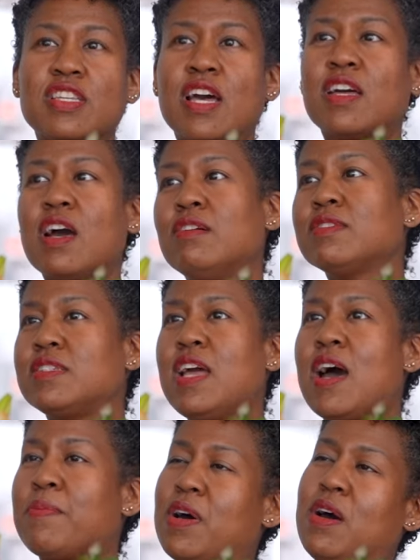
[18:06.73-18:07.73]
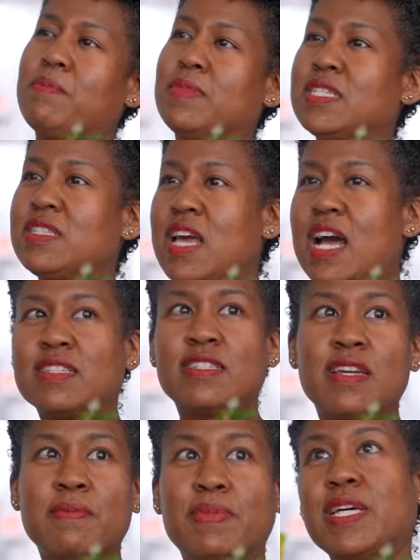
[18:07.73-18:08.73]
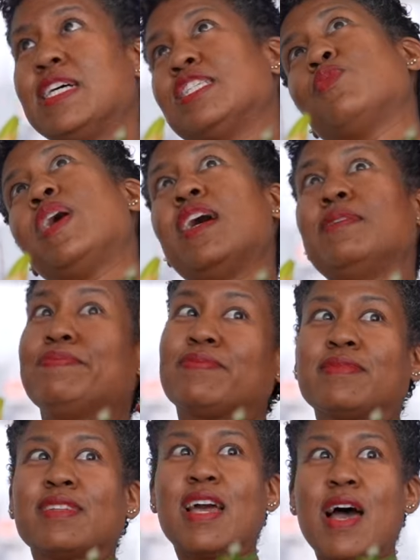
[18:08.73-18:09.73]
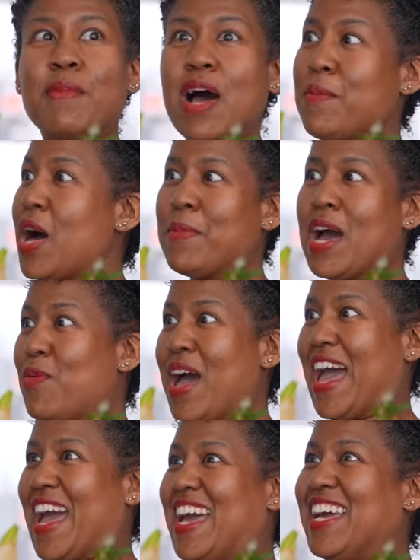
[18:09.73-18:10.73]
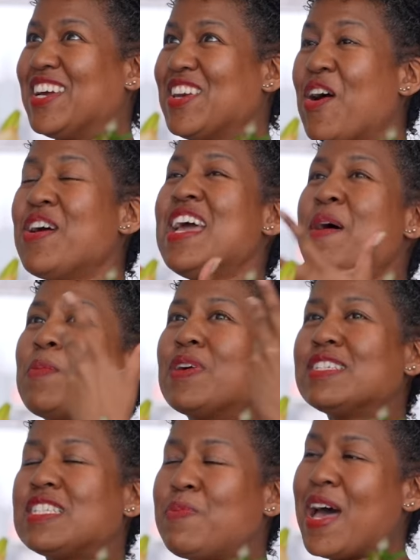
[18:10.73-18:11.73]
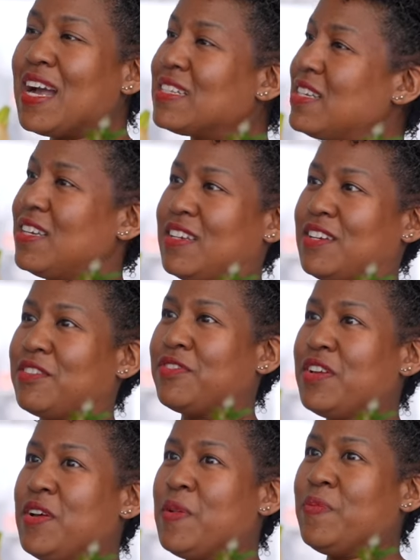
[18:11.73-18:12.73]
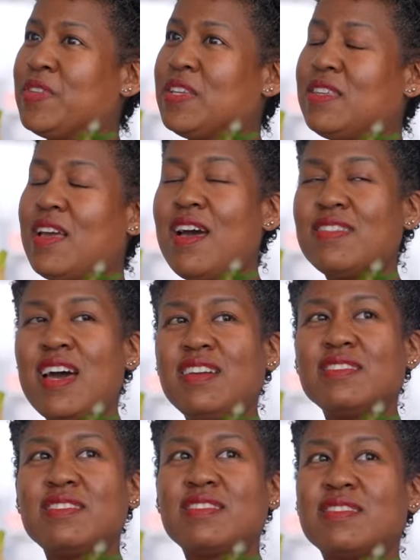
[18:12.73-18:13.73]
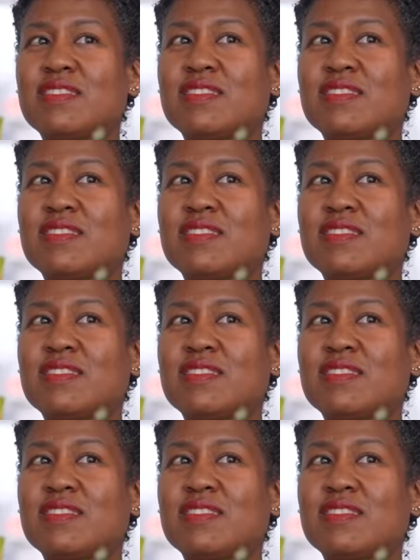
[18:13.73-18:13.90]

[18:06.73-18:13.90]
like, oh snap, up, oh, missed the exit, but guess what? I'm, I'm on my way, you know? Perspective. Yeah, that is.